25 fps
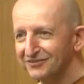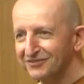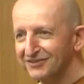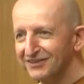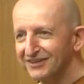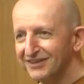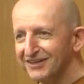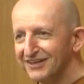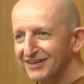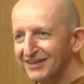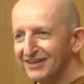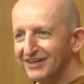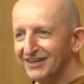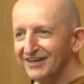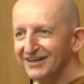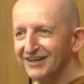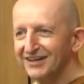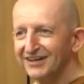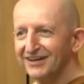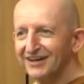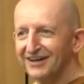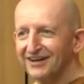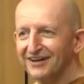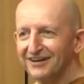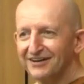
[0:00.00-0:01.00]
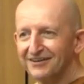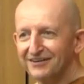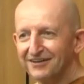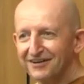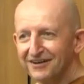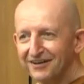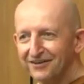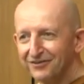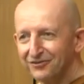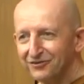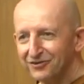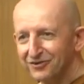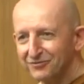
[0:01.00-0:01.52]
Um, uh, uh
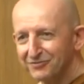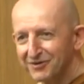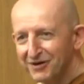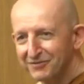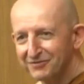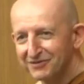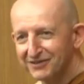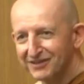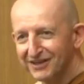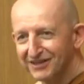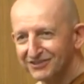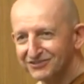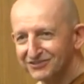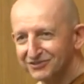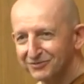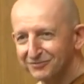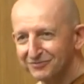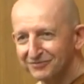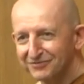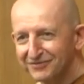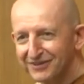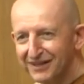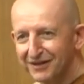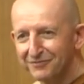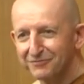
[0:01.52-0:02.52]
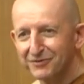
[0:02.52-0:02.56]
I thought it might be nice to